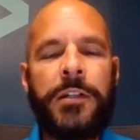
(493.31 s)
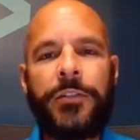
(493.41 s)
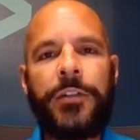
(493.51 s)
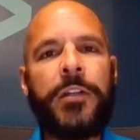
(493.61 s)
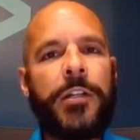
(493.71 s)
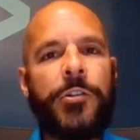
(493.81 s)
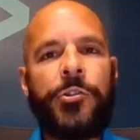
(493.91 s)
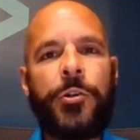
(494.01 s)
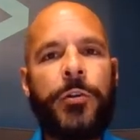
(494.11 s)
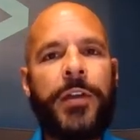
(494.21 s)
is going to
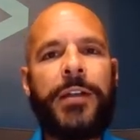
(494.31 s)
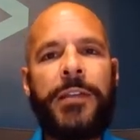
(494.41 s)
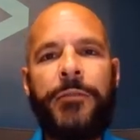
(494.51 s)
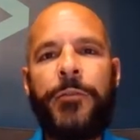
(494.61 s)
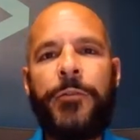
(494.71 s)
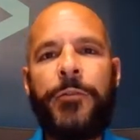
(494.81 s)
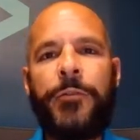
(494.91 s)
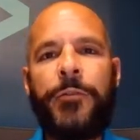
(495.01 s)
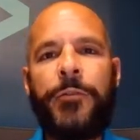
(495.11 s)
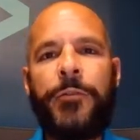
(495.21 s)
ensure that very
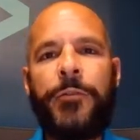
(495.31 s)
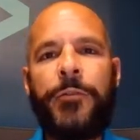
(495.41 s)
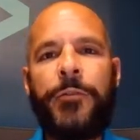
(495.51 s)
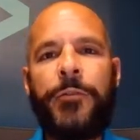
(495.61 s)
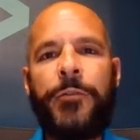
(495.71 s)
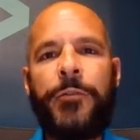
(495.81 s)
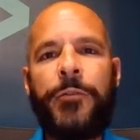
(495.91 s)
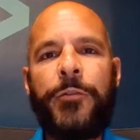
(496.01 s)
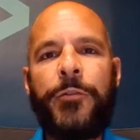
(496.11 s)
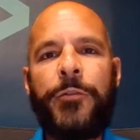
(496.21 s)
positive
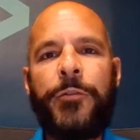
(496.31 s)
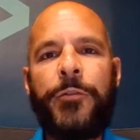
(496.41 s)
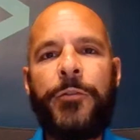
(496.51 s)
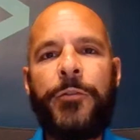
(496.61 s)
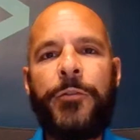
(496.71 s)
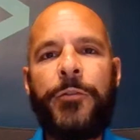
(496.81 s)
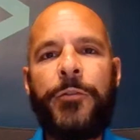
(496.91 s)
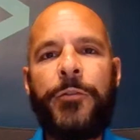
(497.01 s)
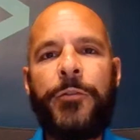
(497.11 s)
ROI.